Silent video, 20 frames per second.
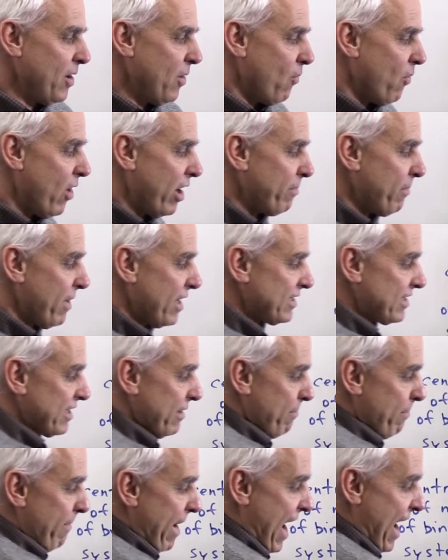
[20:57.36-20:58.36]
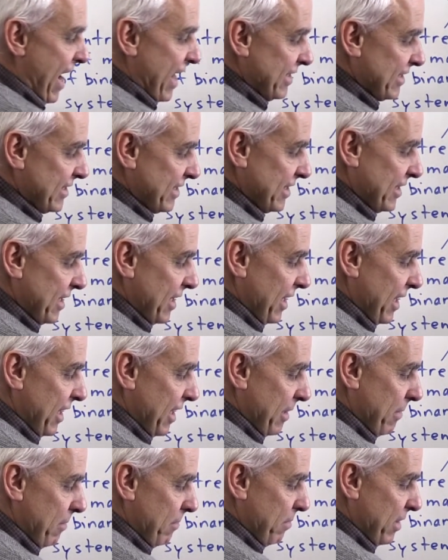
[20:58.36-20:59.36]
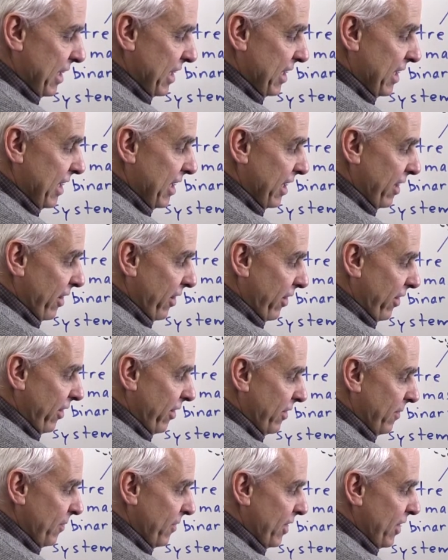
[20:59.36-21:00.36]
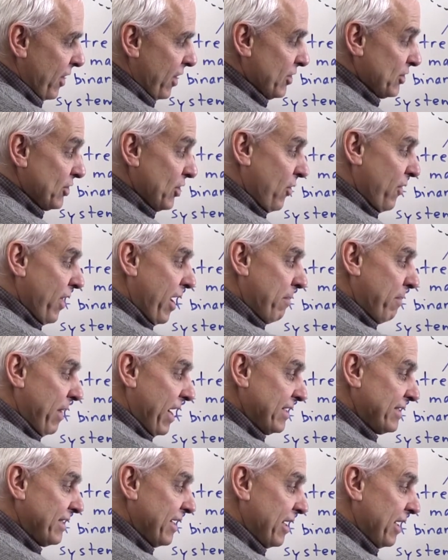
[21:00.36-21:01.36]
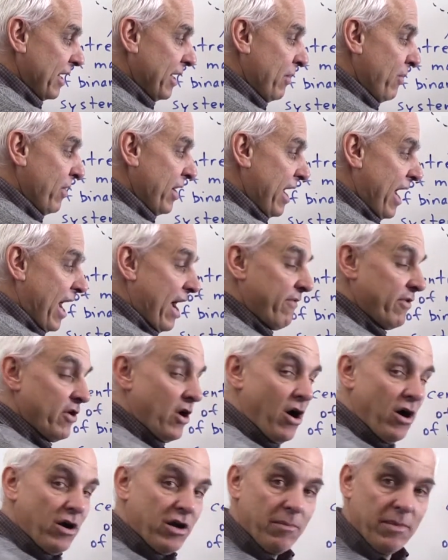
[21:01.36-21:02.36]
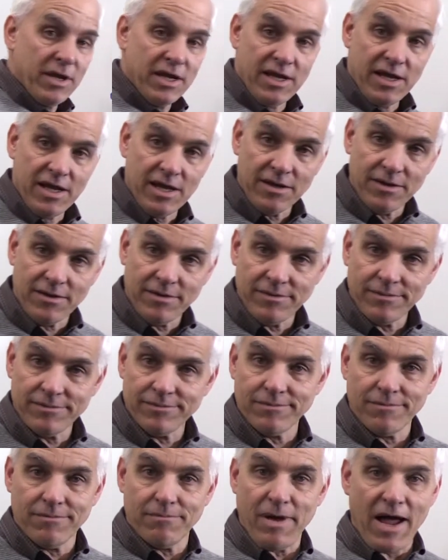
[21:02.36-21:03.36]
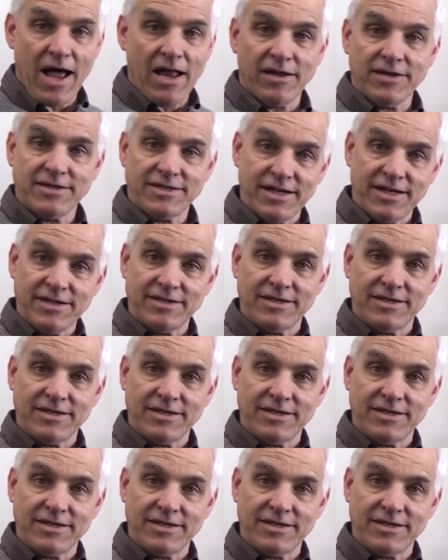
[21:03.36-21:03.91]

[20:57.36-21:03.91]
What must the mass be here so that basically we have an Archimedean balancing